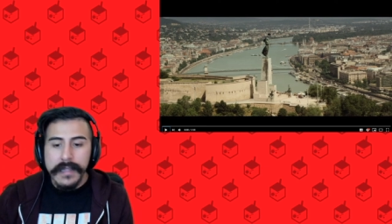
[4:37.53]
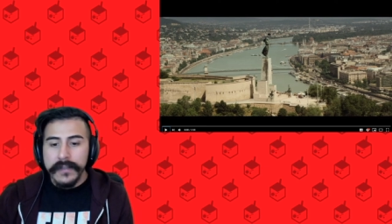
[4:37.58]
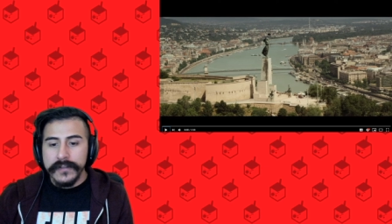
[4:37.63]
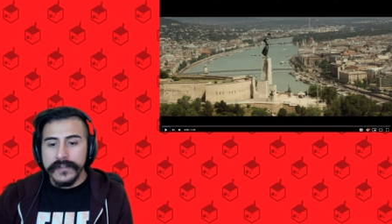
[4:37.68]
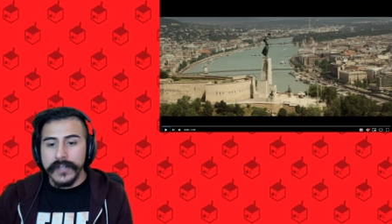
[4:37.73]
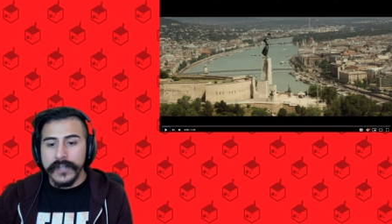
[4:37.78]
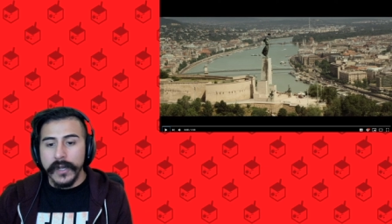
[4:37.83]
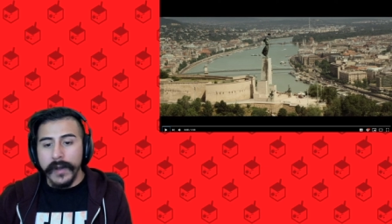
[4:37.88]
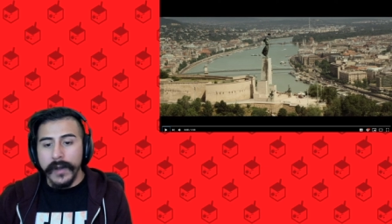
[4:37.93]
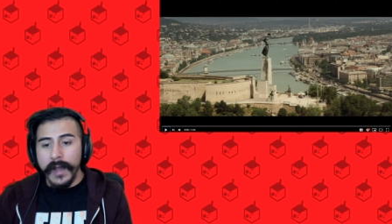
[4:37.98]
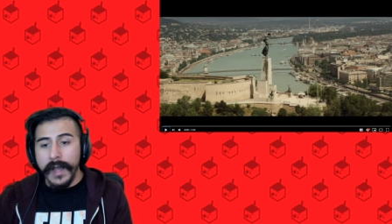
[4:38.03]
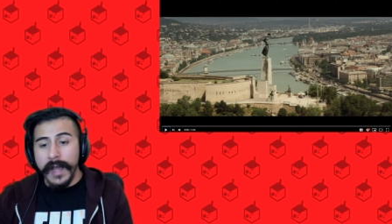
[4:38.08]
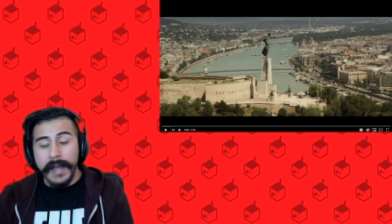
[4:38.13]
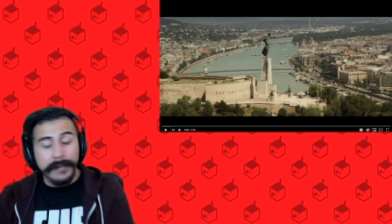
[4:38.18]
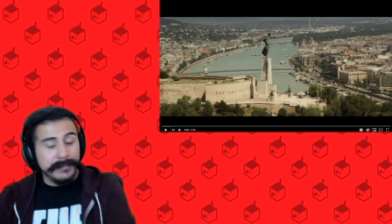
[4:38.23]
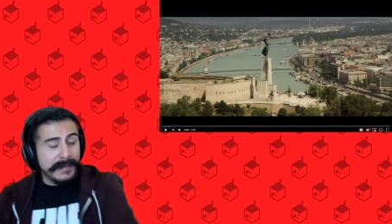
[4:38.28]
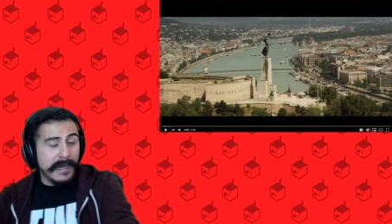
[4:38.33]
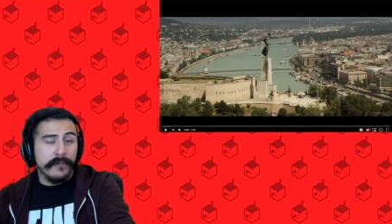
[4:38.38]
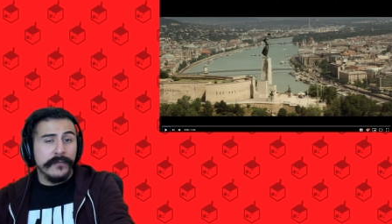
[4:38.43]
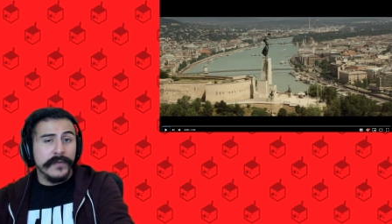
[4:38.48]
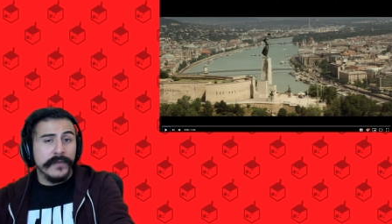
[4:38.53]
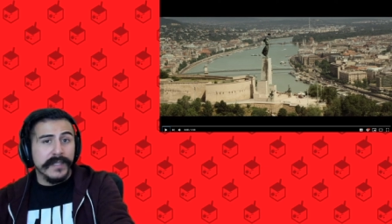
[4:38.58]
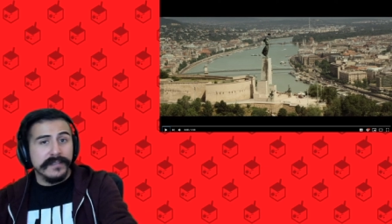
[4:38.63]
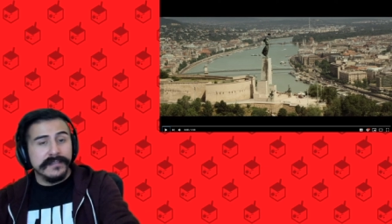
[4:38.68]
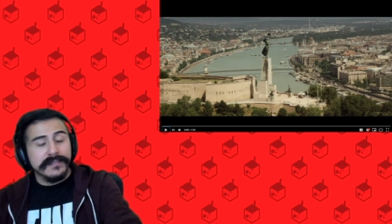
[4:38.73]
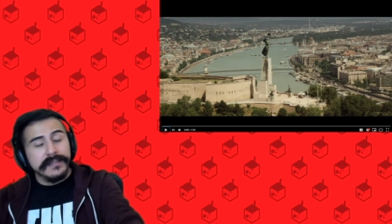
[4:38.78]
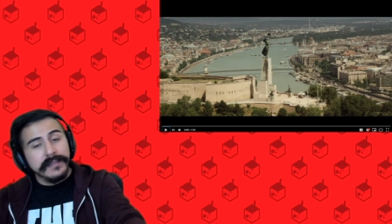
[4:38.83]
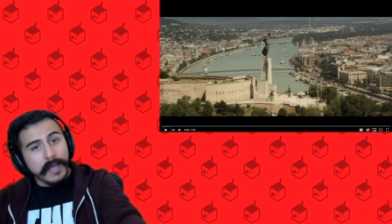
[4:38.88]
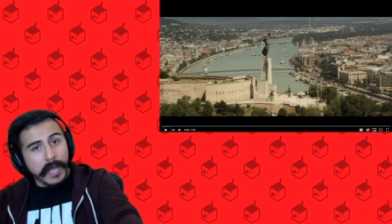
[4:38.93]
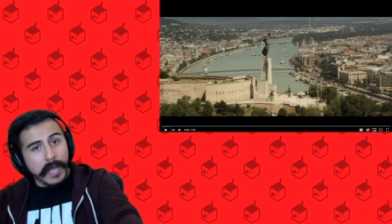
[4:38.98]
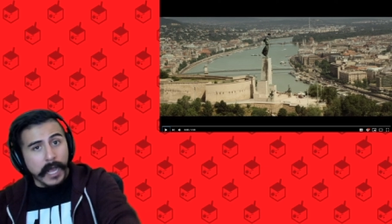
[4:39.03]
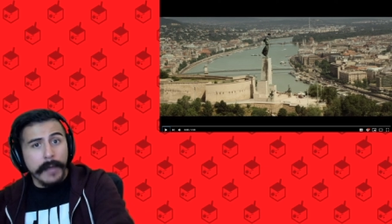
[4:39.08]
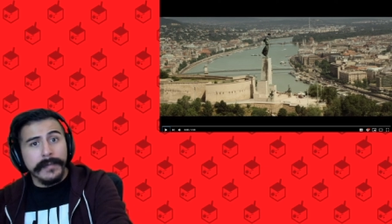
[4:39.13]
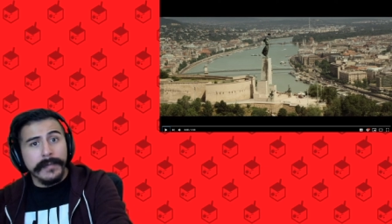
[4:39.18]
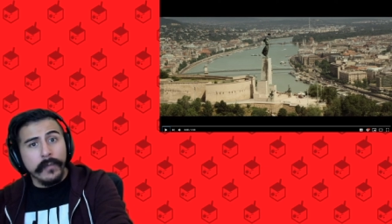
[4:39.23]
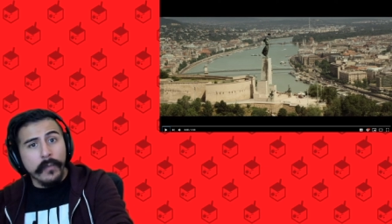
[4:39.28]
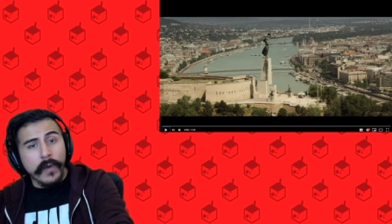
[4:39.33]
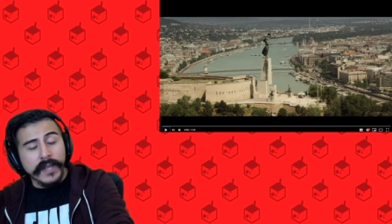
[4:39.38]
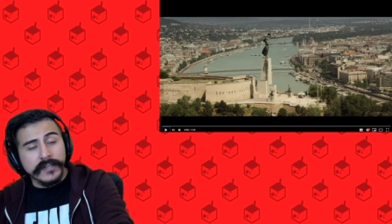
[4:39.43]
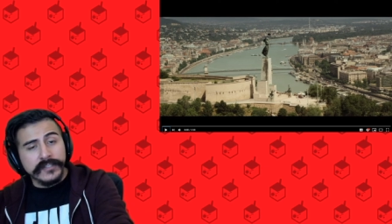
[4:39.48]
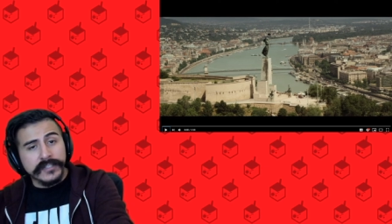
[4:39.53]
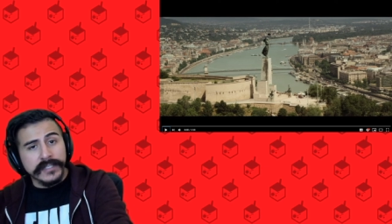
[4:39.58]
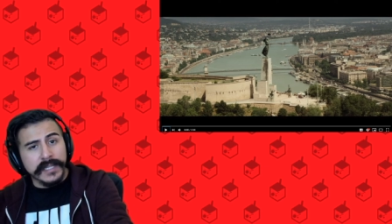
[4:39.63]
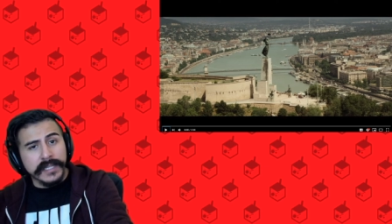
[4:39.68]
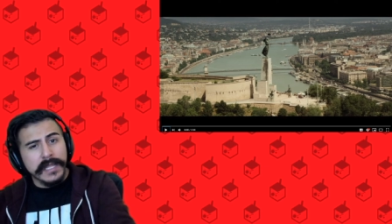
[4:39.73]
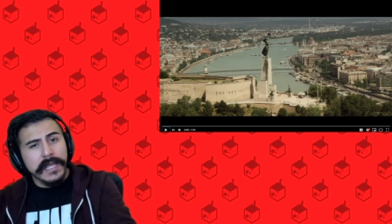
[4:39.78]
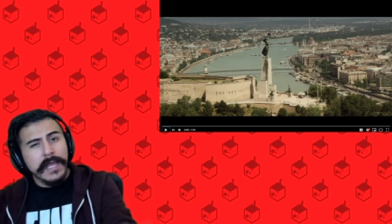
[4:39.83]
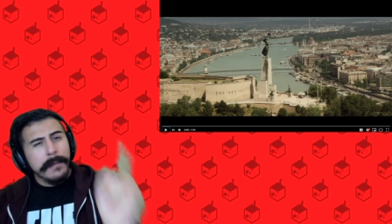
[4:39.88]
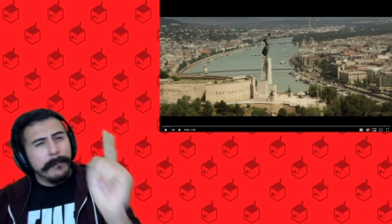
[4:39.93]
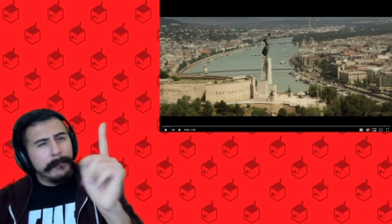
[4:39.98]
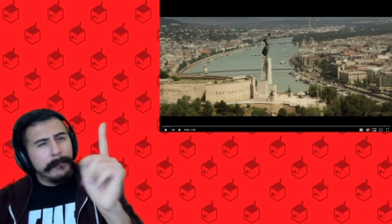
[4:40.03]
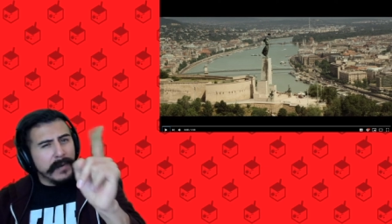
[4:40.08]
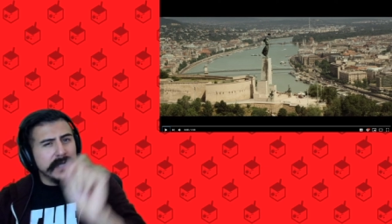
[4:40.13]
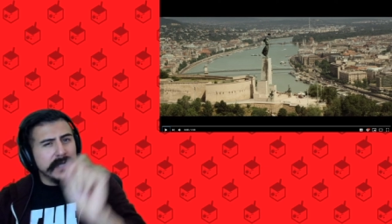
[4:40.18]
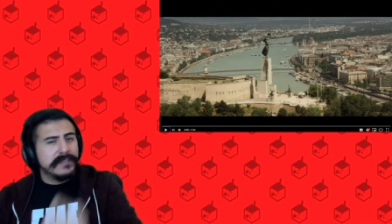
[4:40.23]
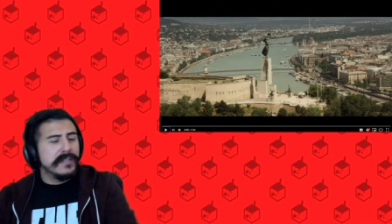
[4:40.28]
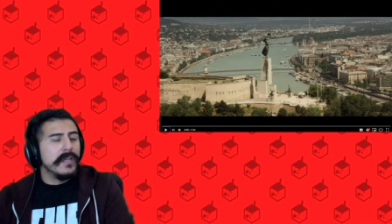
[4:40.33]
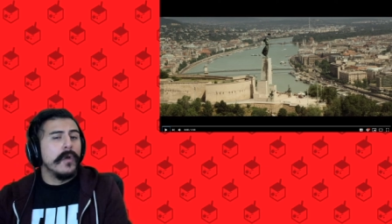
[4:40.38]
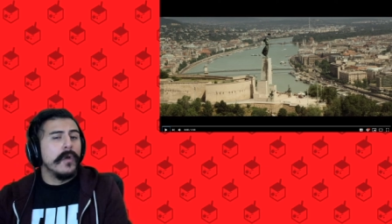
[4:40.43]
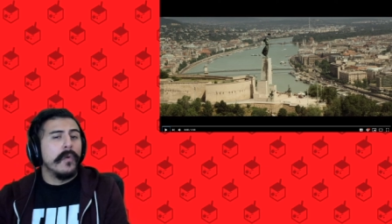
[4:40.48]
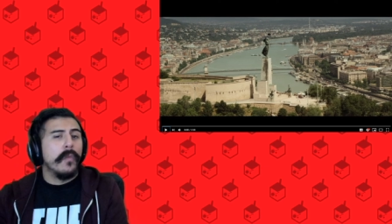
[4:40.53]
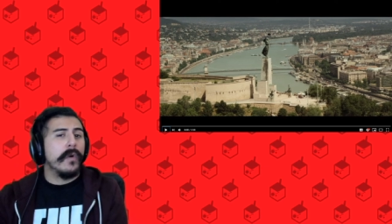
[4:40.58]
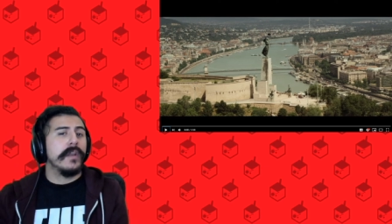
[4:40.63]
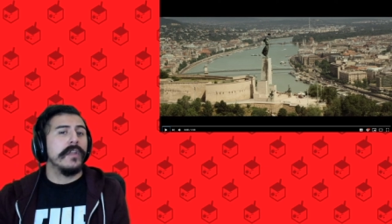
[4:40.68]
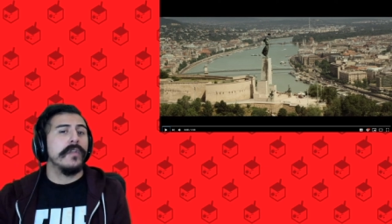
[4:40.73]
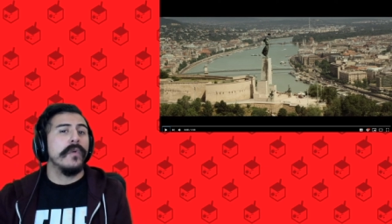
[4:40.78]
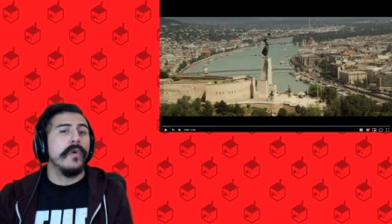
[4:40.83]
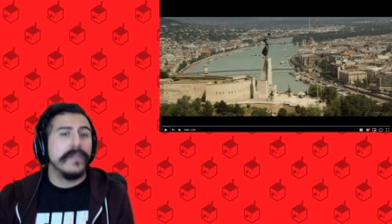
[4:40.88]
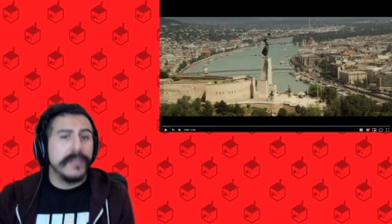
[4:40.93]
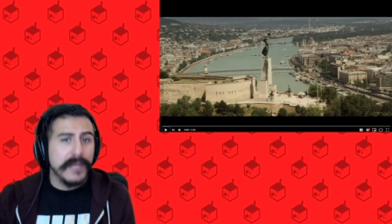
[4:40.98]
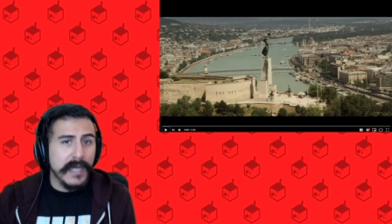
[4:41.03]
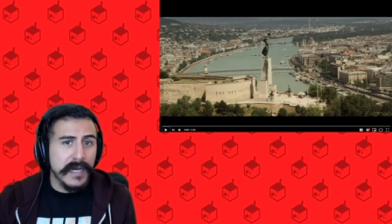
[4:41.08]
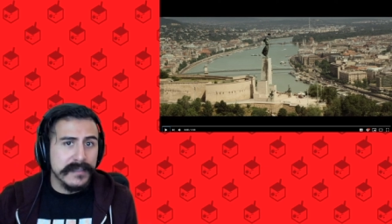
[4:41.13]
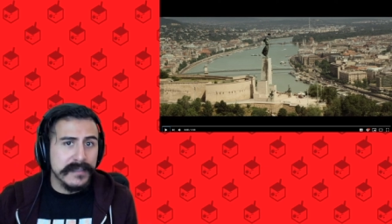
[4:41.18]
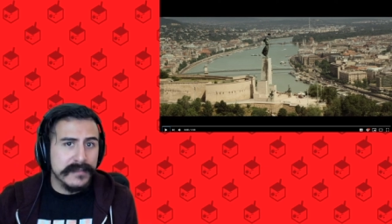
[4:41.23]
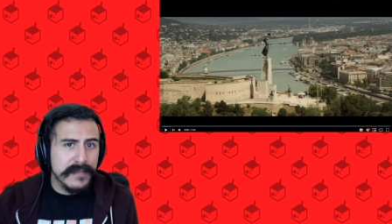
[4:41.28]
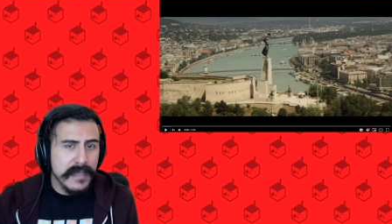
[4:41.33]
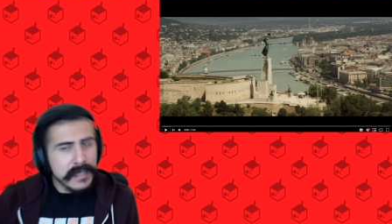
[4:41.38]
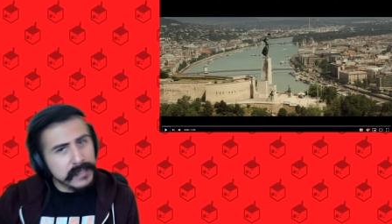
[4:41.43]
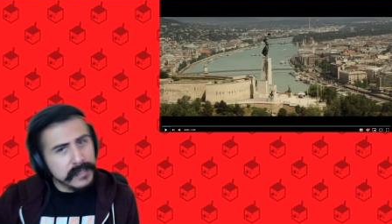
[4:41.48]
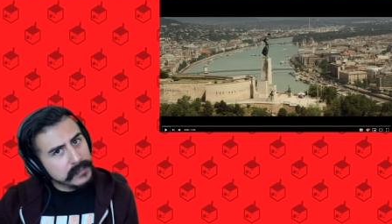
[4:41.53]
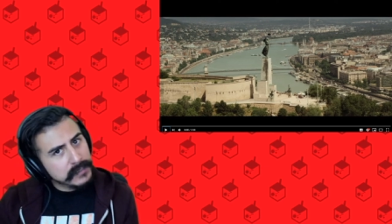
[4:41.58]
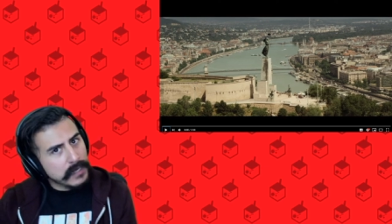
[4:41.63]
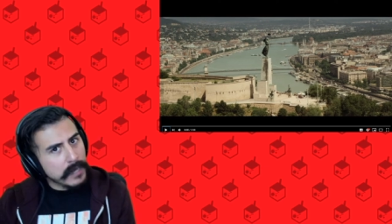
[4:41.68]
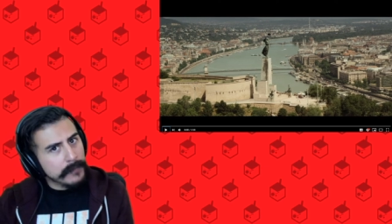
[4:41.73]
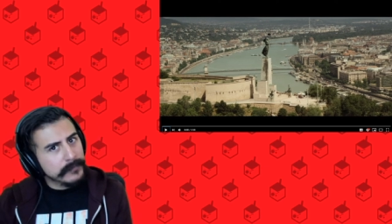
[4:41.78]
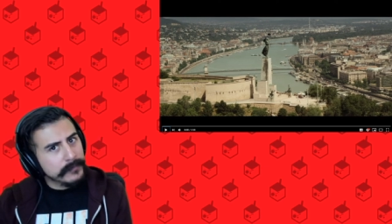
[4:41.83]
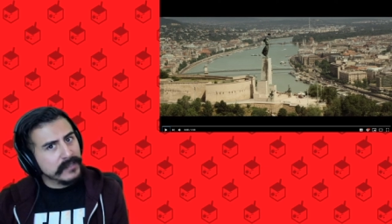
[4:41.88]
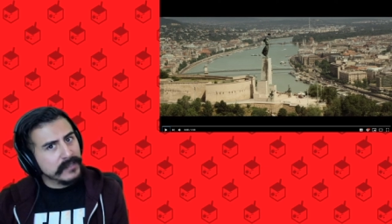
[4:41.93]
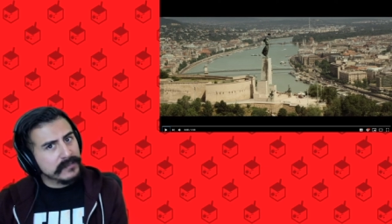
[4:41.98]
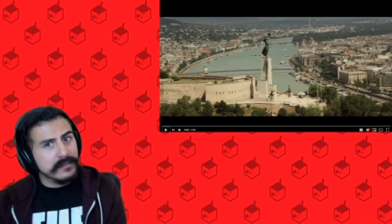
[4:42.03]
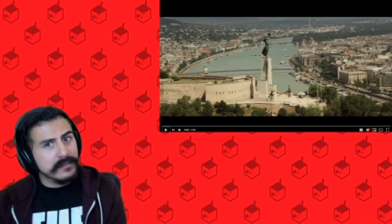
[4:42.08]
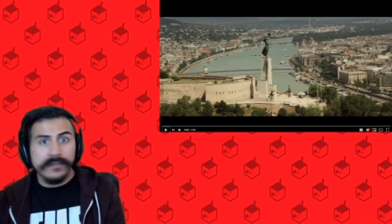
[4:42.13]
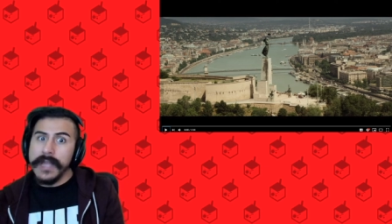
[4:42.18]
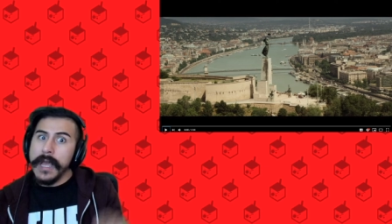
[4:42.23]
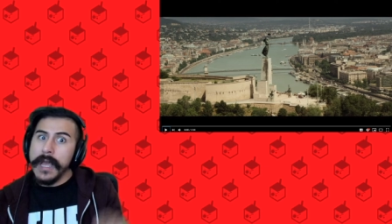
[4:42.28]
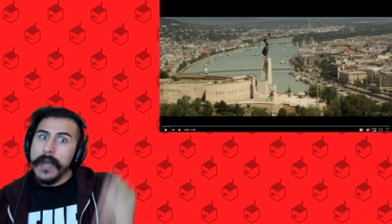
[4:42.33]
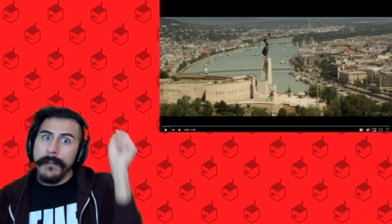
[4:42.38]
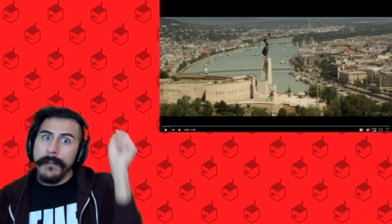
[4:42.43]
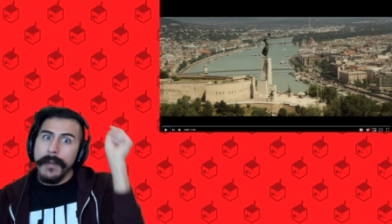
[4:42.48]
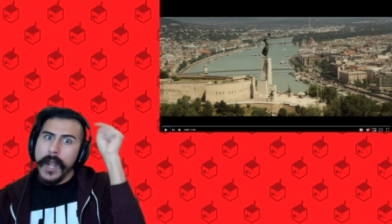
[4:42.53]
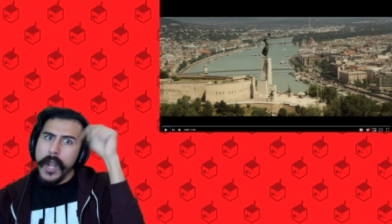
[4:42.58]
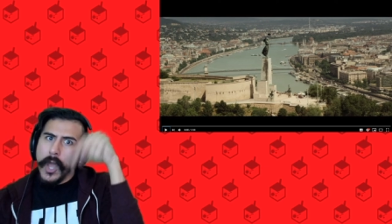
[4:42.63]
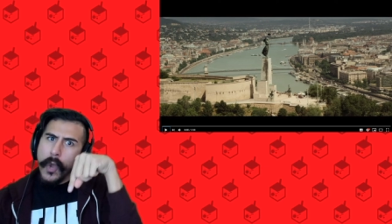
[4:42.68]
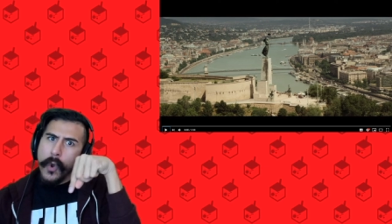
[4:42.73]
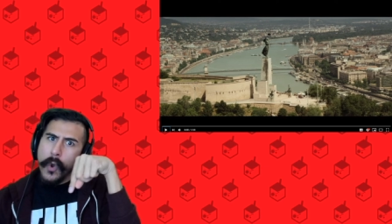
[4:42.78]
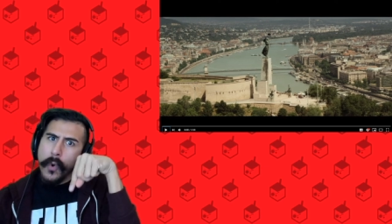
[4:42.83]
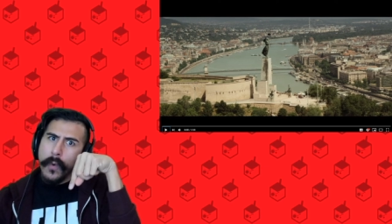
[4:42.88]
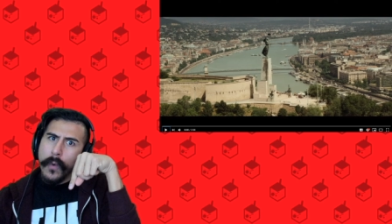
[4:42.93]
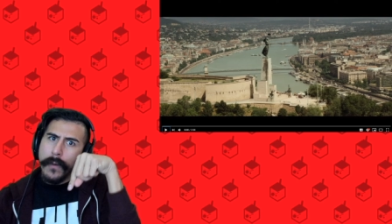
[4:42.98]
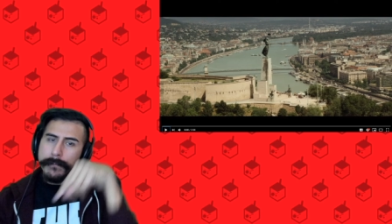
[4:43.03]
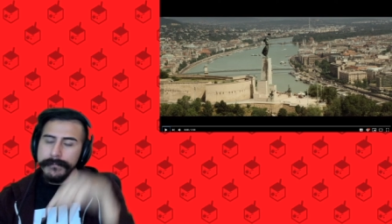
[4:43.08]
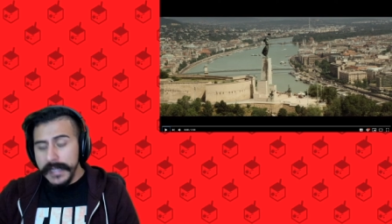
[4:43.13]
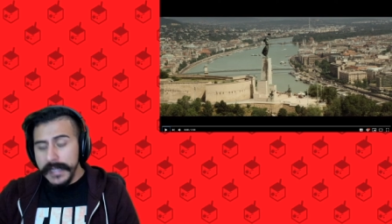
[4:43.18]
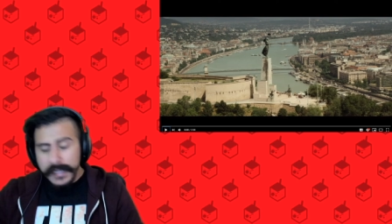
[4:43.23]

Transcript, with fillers: So uh, I'm down for this. I'll be watching it. But what are your thoughts in the comment sections down below?